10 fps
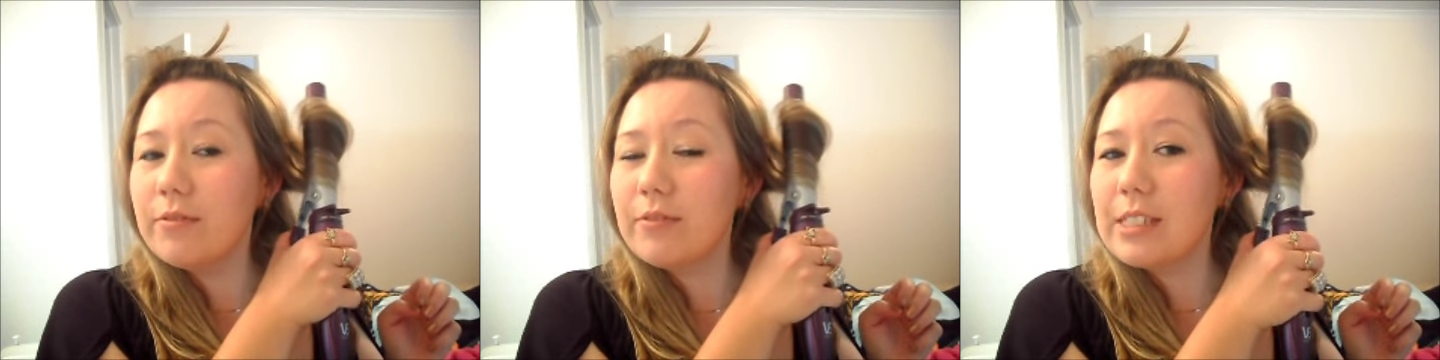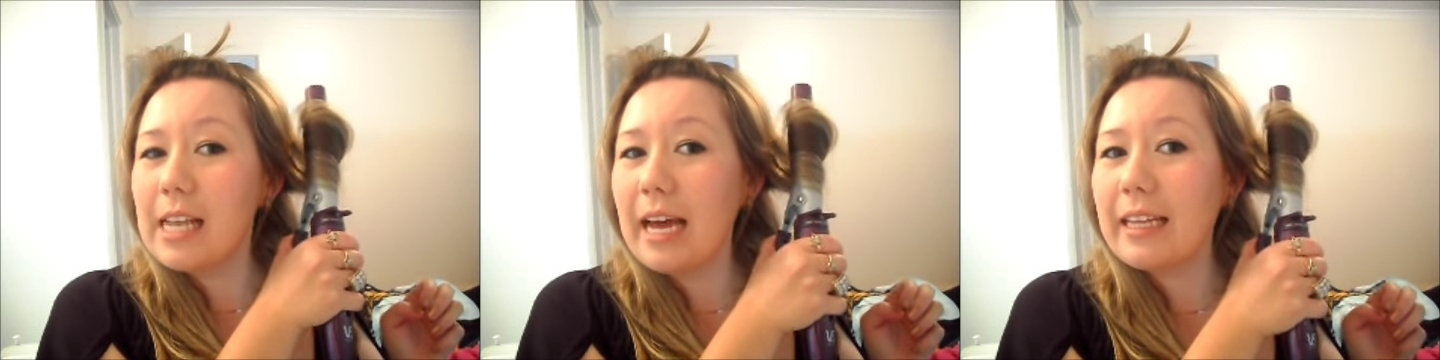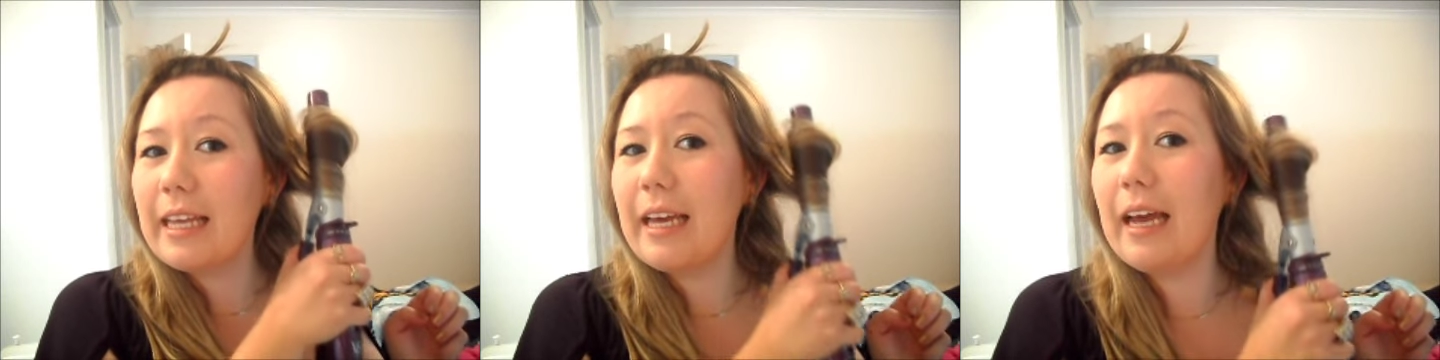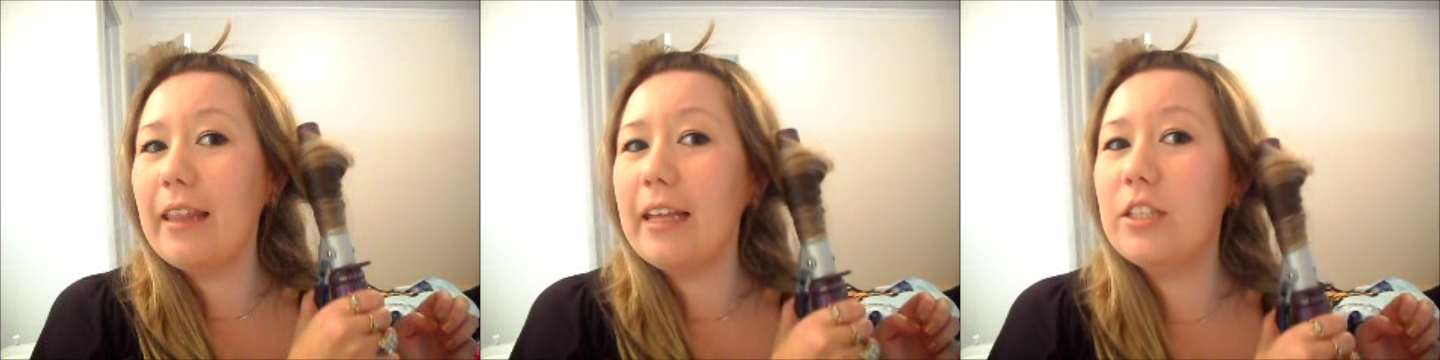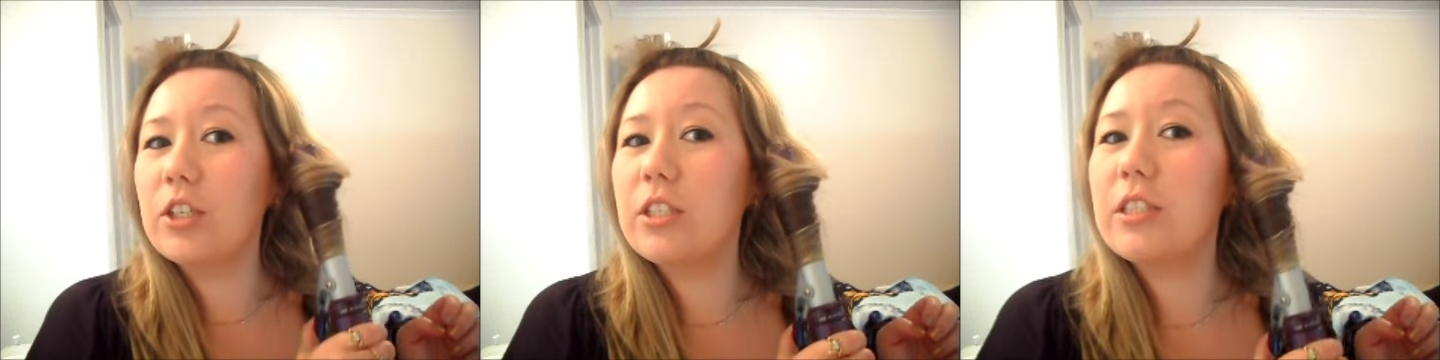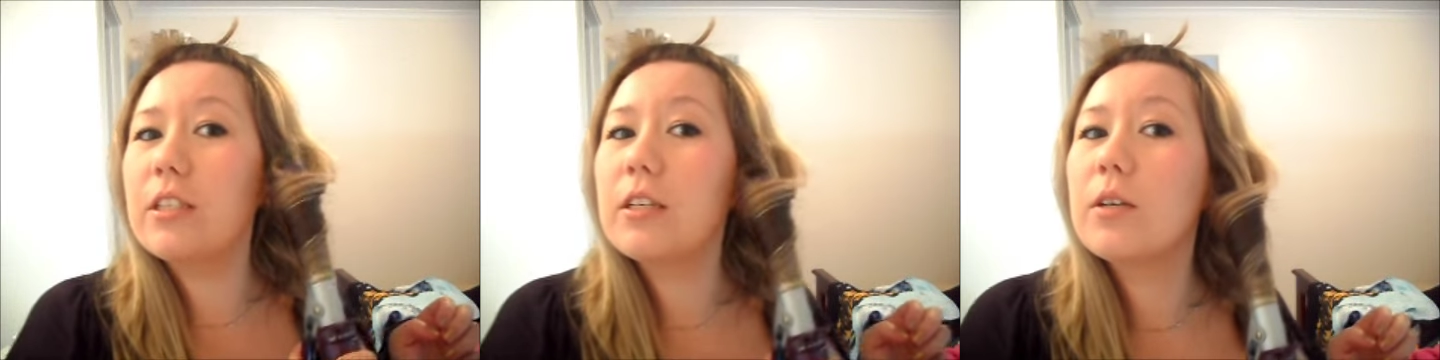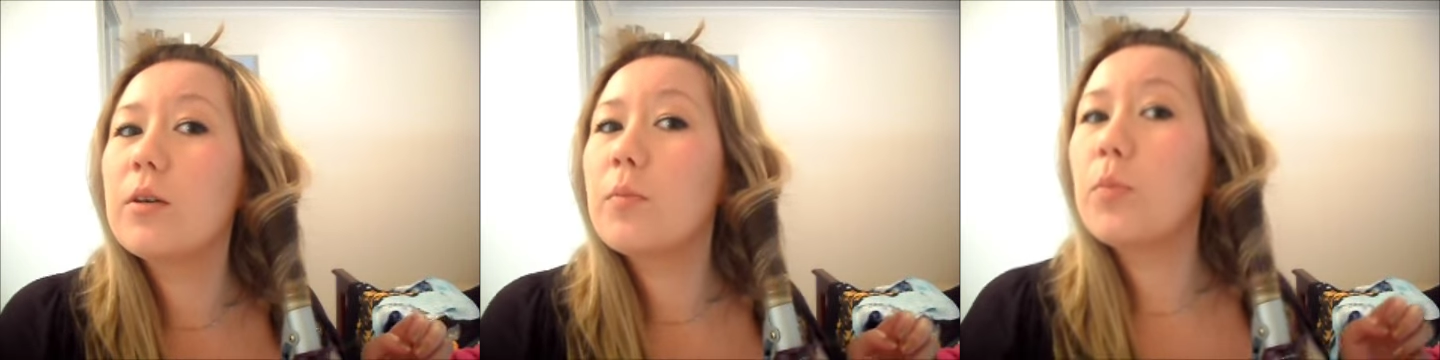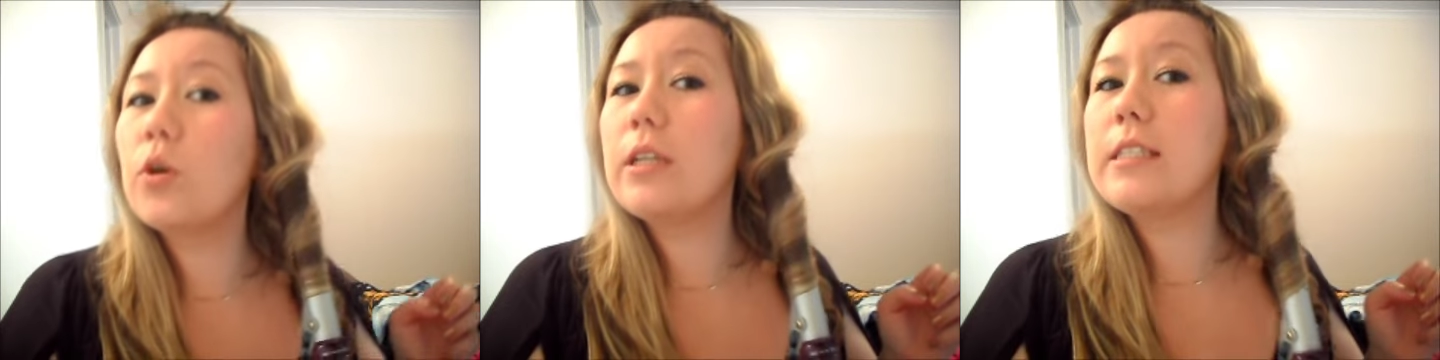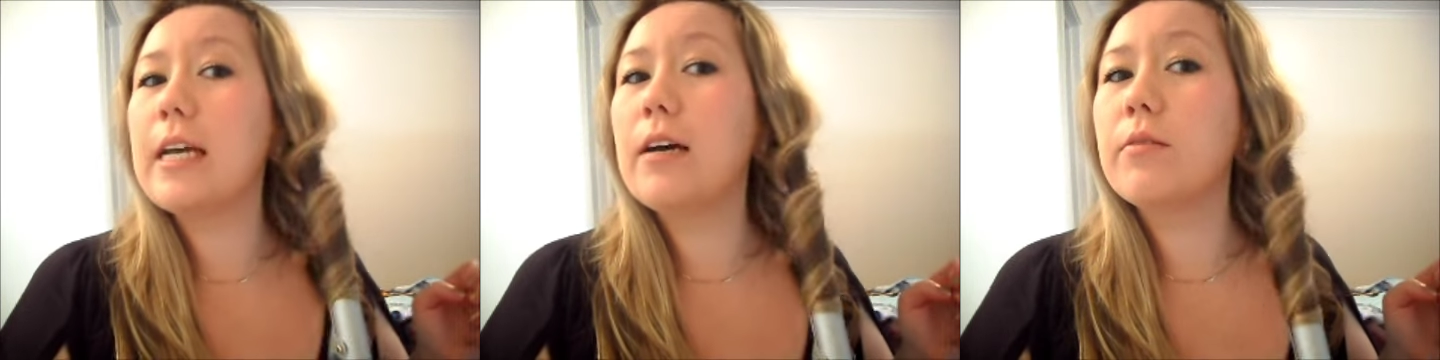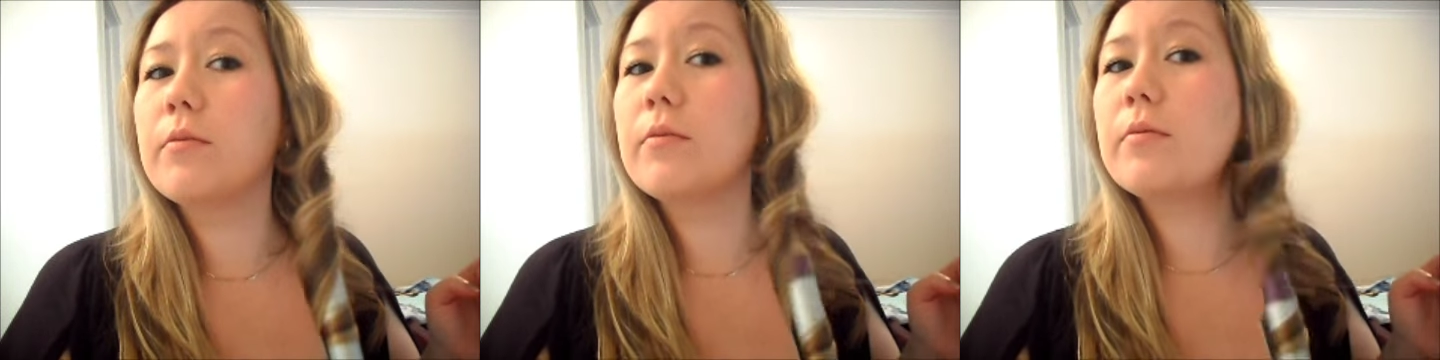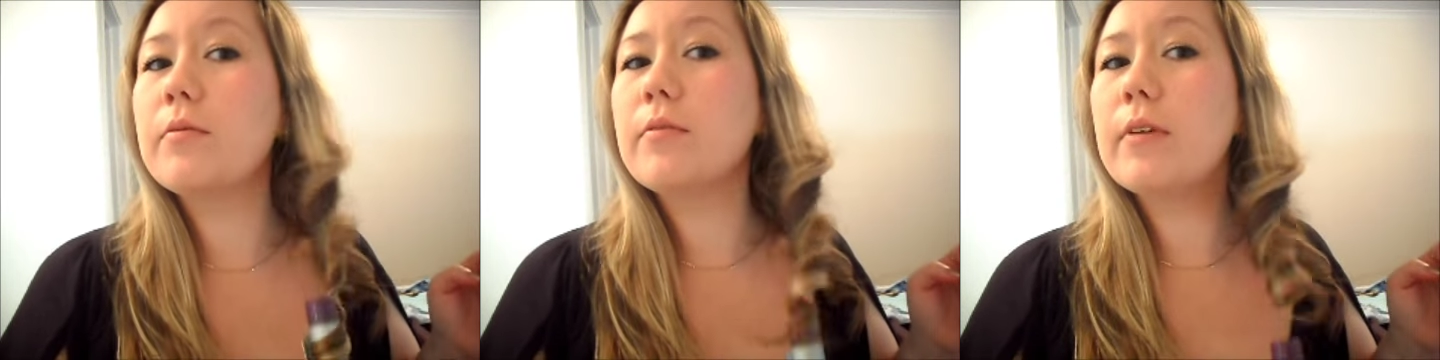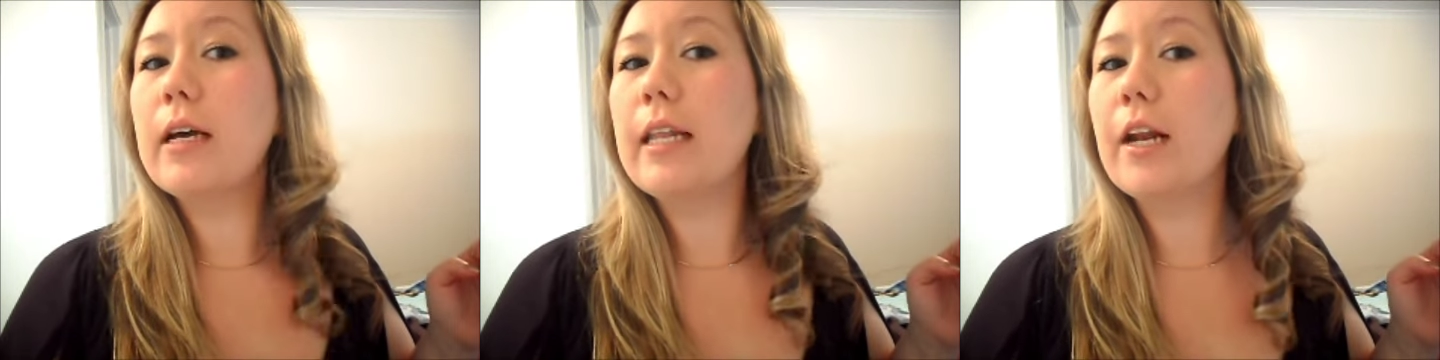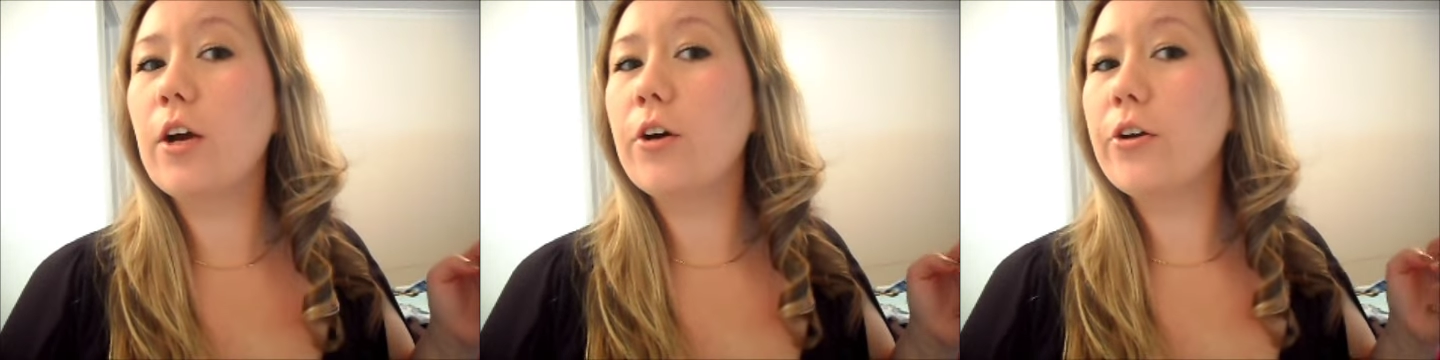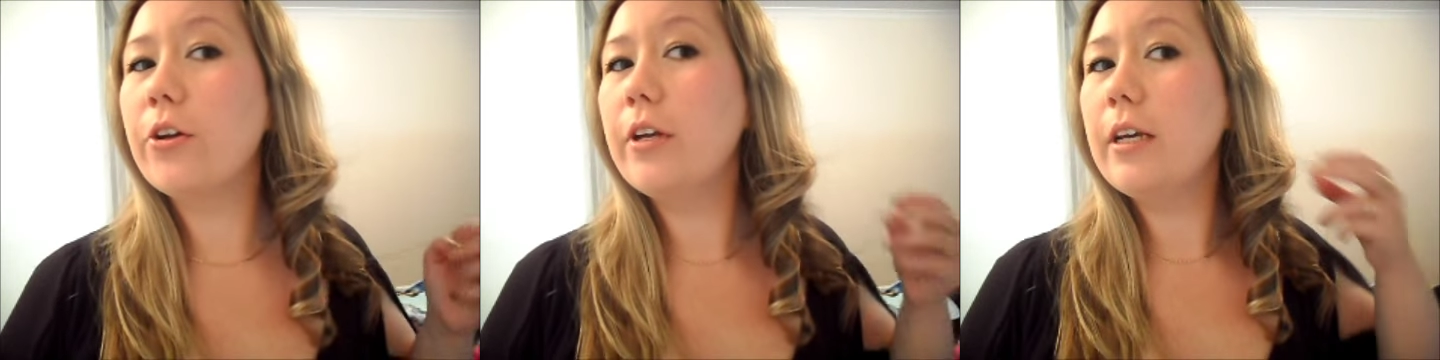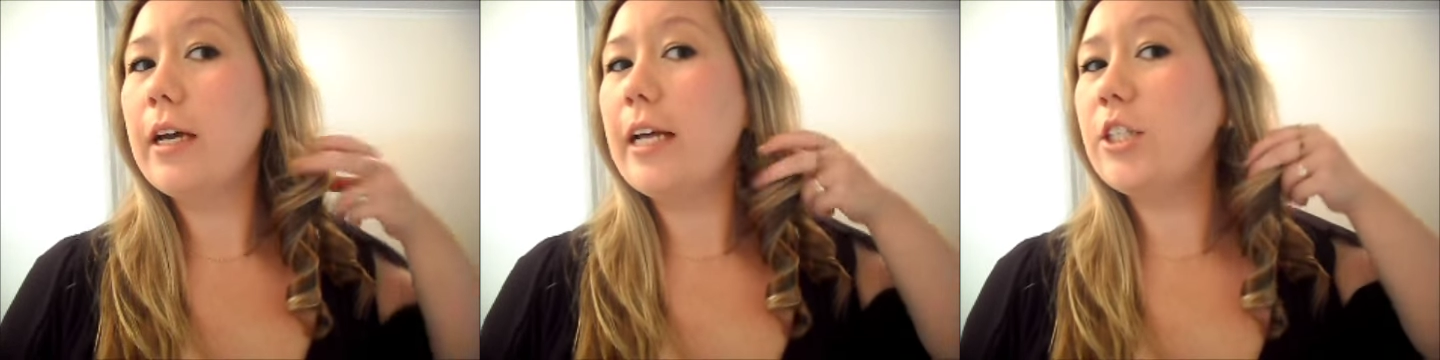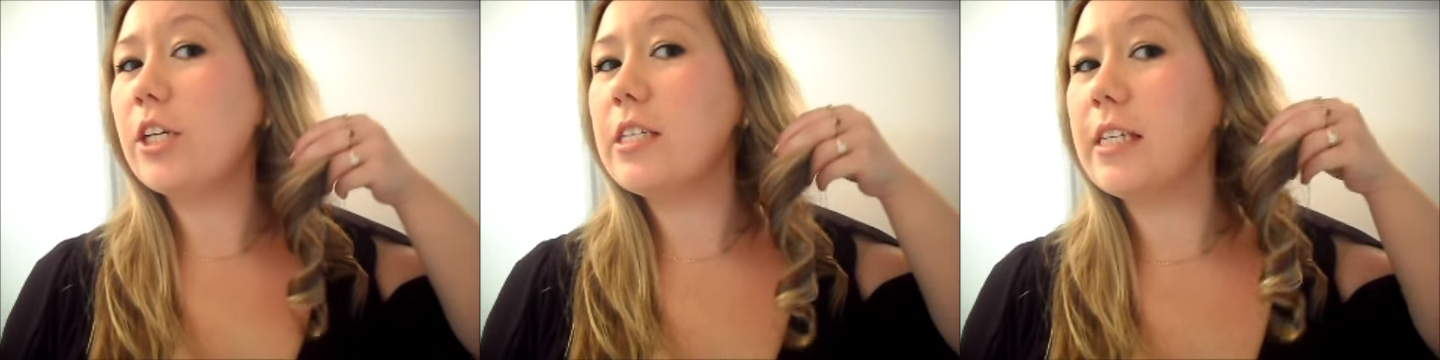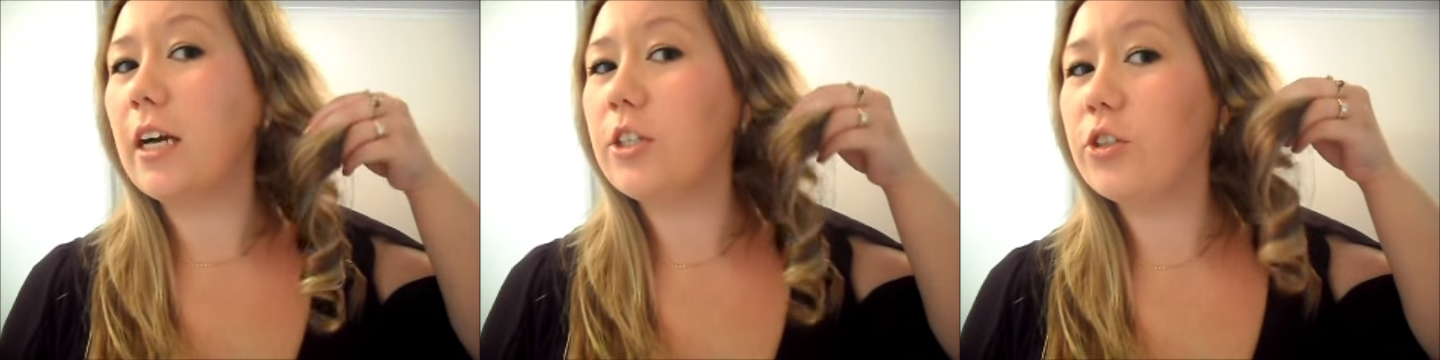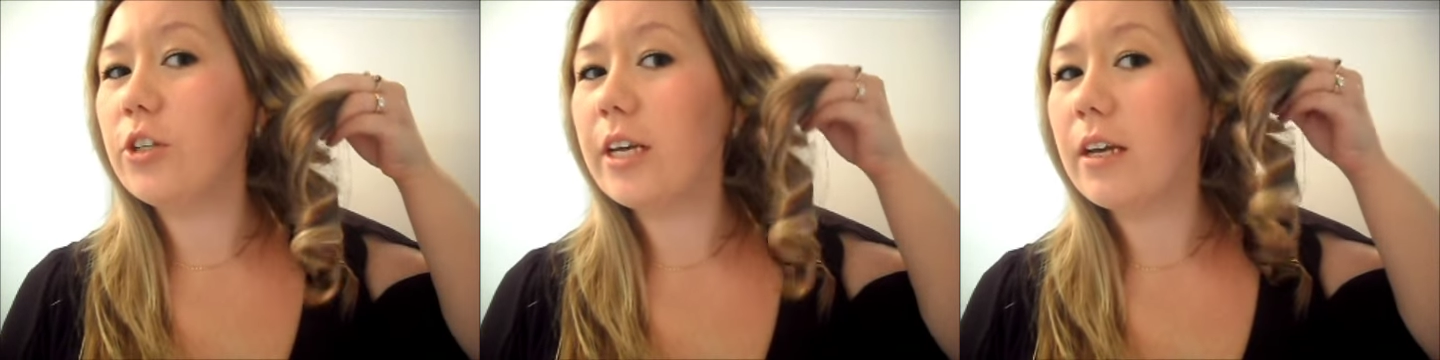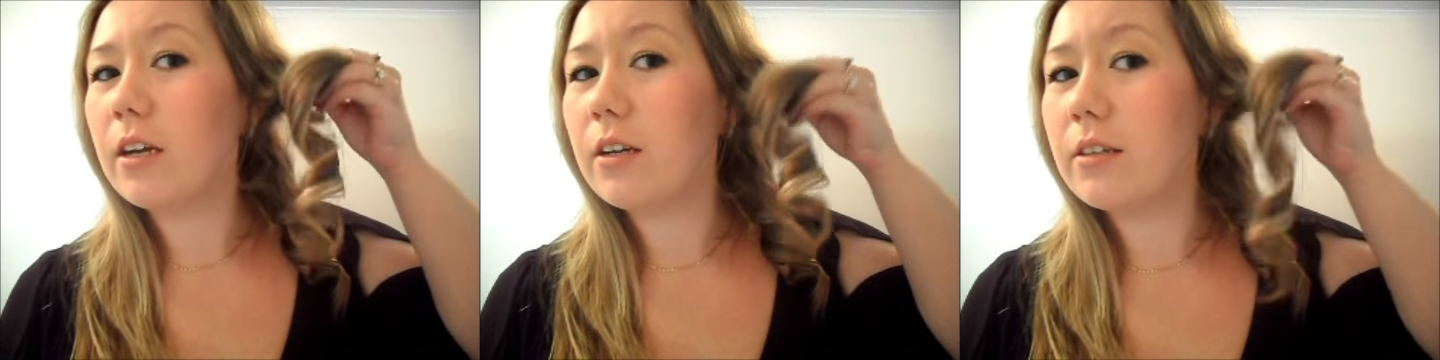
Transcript: slack there and then just pull it down and let it go. And as you can see, I do get